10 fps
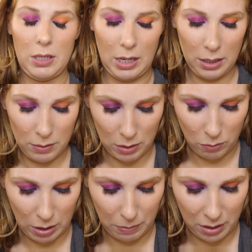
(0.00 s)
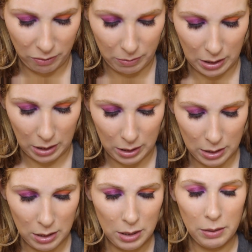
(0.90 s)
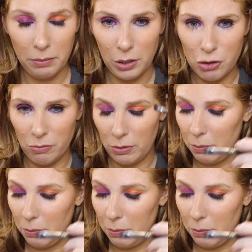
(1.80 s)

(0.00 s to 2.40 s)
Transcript: that. I'm gonna wipe off my brush from the